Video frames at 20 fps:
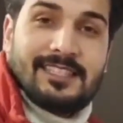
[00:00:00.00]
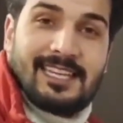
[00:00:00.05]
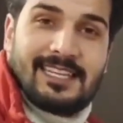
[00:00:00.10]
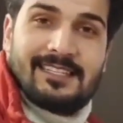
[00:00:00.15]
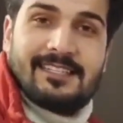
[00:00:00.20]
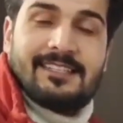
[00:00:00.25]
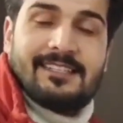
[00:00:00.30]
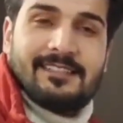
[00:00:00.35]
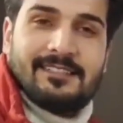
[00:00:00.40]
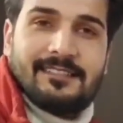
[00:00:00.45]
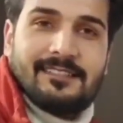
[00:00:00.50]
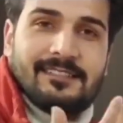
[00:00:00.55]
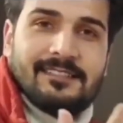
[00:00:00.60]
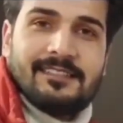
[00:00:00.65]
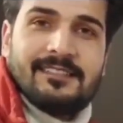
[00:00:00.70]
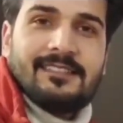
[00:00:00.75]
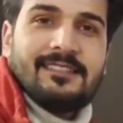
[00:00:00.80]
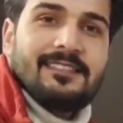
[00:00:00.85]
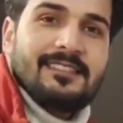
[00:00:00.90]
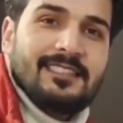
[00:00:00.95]
get
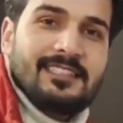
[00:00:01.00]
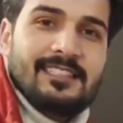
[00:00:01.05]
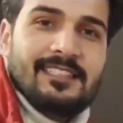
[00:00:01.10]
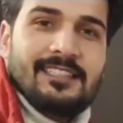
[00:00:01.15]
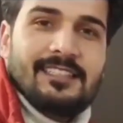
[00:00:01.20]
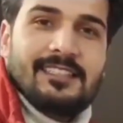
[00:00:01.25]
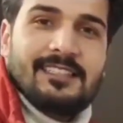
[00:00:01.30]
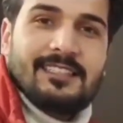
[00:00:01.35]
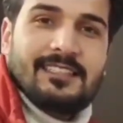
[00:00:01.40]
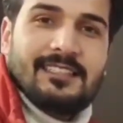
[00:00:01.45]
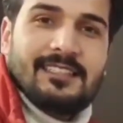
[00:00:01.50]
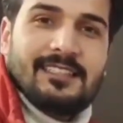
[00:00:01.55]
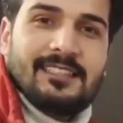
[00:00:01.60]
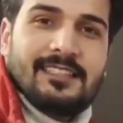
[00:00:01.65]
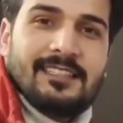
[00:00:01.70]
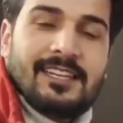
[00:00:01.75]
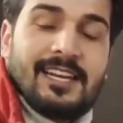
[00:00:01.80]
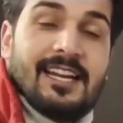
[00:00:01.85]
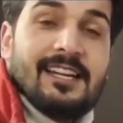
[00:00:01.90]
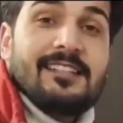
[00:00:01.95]
the
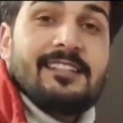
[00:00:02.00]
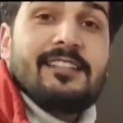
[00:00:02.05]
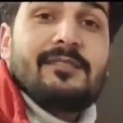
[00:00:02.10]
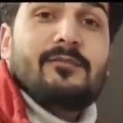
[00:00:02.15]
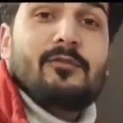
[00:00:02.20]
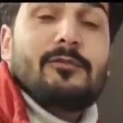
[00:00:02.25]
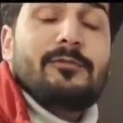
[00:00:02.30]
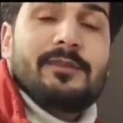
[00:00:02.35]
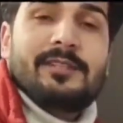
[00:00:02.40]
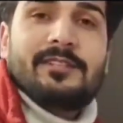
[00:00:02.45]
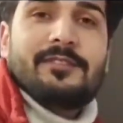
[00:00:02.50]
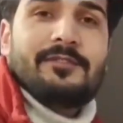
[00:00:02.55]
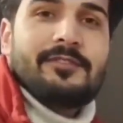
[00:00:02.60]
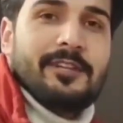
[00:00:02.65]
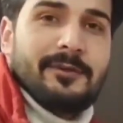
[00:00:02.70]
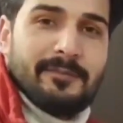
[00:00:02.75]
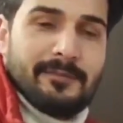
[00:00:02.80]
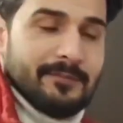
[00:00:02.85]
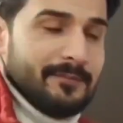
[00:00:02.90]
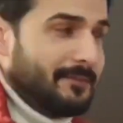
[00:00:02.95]
another Möbius
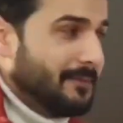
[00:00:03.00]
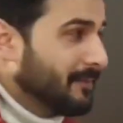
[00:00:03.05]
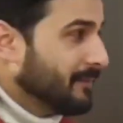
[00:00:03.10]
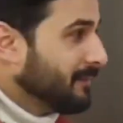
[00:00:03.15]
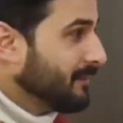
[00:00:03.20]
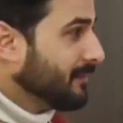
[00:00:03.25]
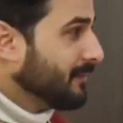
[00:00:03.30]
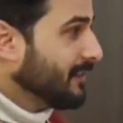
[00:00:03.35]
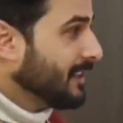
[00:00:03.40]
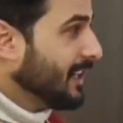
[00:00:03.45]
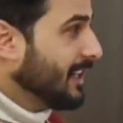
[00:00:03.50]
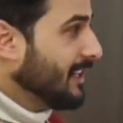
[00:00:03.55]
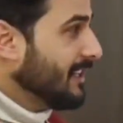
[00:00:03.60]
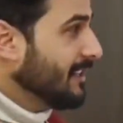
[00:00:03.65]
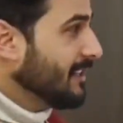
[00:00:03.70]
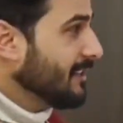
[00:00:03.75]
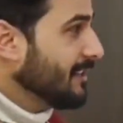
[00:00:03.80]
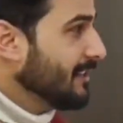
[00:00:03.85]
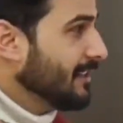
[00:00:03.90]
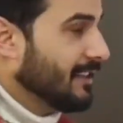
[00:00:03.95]
strip,
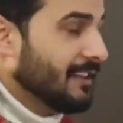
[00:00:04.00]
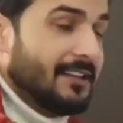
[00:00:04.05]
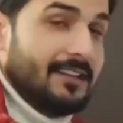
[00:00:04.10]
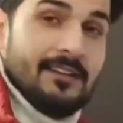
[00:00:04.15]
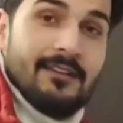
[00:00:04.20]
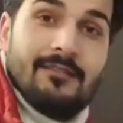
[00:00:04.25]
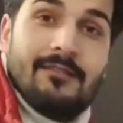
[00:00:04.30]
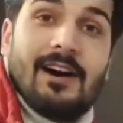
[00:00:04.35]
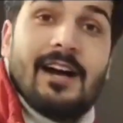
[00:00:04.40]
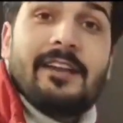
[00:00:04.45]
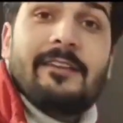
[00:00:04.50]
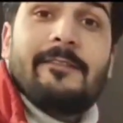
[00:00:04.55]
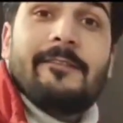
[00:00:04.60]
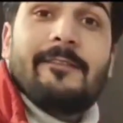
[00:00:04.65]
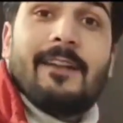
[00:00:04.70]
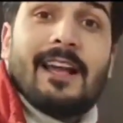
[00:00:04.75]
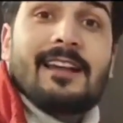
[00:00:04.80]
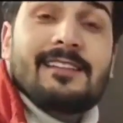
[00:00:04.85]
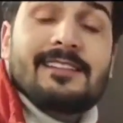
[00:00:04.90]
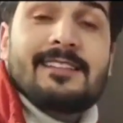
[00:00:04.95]
right? Why
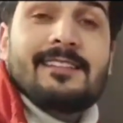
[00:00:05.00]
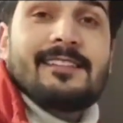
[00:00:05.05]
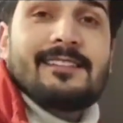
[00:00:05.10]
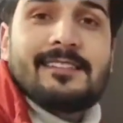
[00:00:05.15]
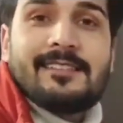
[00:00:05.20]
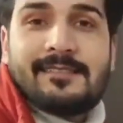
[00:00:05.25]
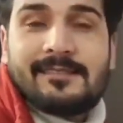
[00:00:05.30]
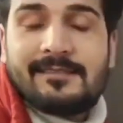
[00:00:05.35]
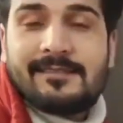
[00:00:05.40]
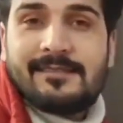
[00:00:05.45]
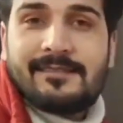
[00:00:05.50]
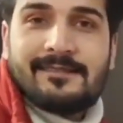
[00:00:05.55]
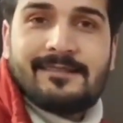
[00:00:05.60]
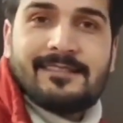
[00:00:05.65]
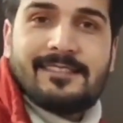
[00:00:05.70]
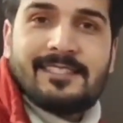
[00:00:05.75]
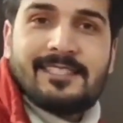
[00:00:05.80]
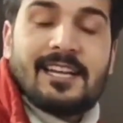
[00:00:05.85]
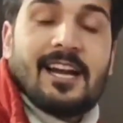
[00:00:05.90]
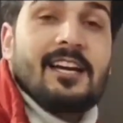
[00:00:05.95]
flux
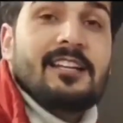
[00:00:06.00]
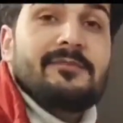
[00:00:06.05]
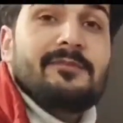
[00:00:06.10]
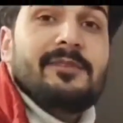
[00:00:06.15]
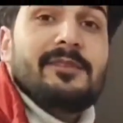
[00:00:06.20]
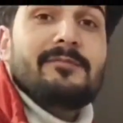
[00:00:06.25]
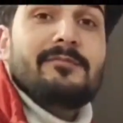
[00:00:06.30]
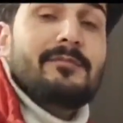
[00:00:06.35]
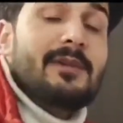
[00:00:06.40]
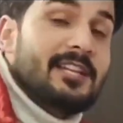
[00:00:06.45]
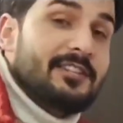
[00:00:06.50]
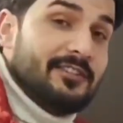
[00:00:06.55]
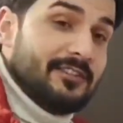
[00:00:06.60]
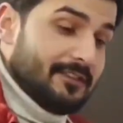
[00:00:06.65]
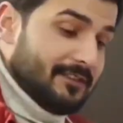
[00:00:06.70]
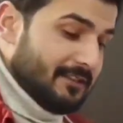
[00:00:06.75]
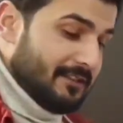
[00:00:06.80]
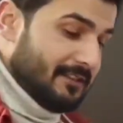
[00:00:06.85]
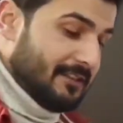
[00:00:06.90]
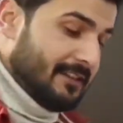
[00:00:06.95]
can't be
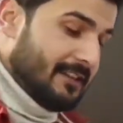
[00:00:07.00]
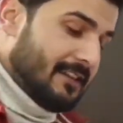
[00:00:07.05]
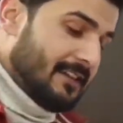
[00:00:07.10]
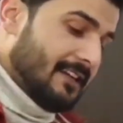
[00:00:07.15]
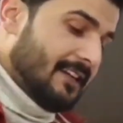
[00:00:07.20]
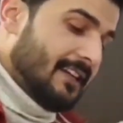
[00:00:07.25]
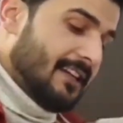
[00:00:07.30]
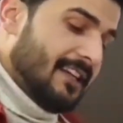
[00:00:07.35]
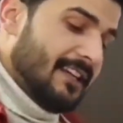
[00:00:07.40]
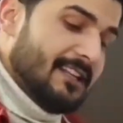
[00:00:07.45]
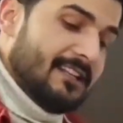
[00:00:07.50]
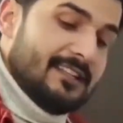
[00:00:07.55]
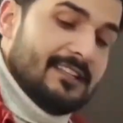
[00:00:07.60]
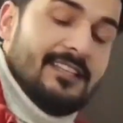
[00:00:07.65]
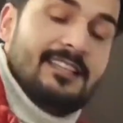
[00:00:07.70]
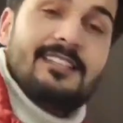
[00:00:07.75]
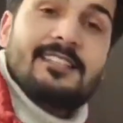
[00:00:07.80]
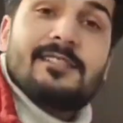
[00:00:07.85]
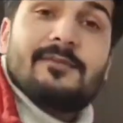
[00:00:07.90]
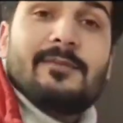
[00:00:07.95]
measured in
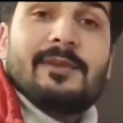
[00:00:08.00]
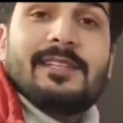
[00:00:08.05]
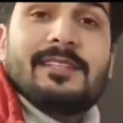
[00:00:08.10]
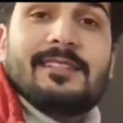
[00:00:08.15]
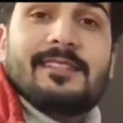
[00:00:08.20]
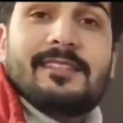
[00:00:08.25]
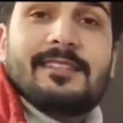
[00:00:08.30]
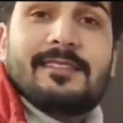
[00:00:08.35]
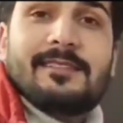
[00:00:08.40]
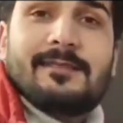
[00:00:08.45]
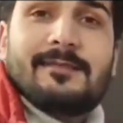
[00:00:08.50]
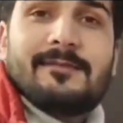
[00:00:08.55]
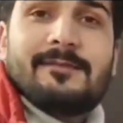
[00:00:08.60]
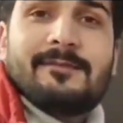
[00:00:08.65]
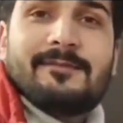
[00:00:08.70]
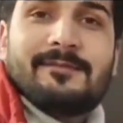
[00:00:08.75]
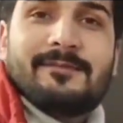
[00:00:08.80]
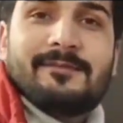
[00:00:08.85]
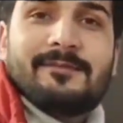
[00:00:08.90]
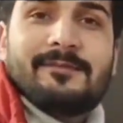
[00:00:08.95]
these spaces.
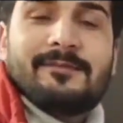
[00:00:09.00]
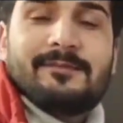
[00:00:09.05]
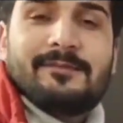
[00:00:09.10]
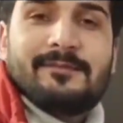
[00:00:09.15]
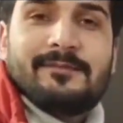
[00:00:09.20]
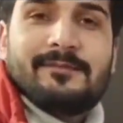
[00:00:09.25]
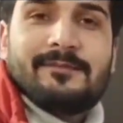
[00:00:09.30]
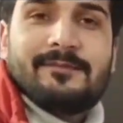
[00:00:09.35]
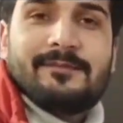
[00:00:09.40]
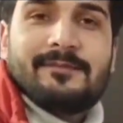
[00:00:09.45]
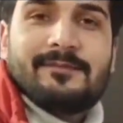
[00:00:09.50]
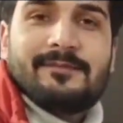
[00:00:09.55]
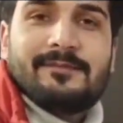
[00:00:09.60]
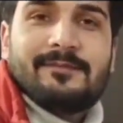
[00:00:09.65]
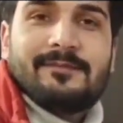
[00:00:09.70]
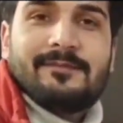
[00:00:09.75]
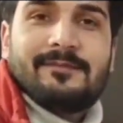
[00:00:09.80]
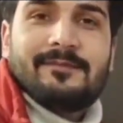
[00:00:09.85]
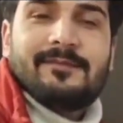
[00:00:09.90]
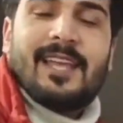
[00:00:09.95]

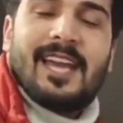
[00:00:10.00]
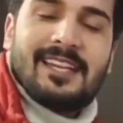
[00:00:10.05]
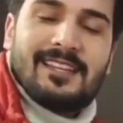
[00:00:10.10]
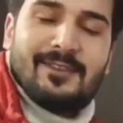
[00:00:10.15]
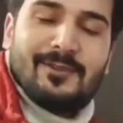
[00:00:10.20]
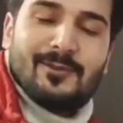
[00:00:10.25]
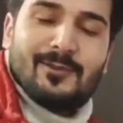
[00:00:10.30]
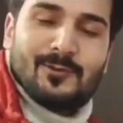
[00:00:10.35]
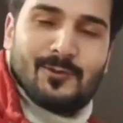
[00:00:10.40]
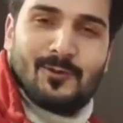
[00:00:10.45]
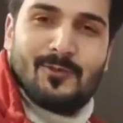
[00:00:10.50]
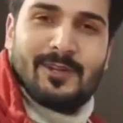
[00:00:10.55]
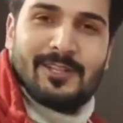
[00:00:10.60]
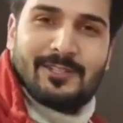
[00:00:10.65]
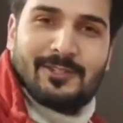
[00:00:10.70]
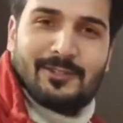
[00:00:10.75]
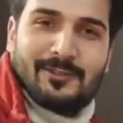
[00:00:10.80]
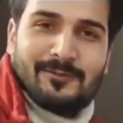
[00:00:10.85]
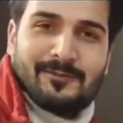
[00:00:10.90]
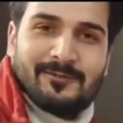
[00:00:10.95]
Thank you so
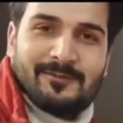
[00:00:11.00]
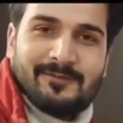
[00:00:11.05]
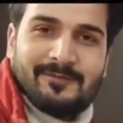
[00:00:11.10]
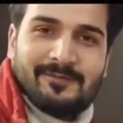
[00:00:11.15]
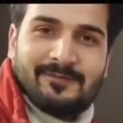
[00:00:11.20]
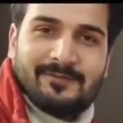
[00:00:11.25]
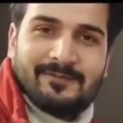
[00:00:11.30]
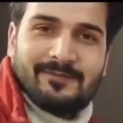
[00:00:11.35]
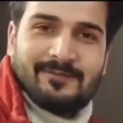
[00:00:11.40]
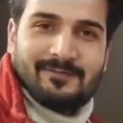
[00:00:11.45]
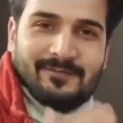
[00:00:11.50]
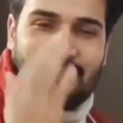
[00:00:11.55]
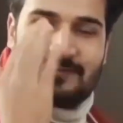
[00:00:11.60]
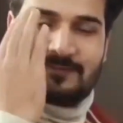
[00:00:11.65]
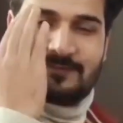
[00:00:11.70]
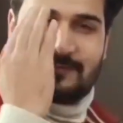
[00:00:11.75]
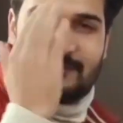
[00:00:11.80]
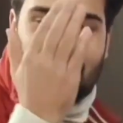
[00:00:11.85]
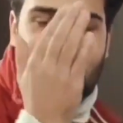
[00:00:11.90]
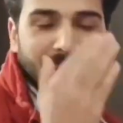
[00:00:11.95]
much.
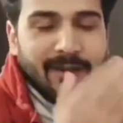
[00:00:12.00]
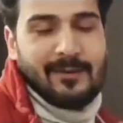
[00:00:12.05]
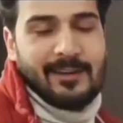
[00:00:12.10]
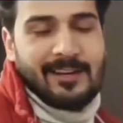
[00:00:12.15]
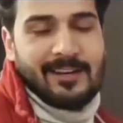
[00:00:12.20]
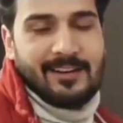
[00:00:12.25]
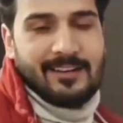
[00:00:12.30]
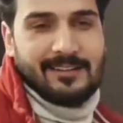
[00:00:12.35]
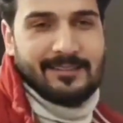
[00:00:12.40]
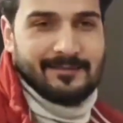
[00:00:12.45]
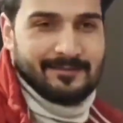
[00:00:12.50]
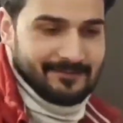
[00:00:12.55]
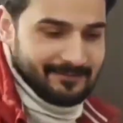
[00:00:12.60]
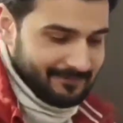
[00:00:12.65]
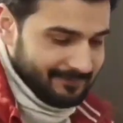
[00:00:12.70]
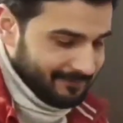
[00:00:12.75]
Fi aman Allah.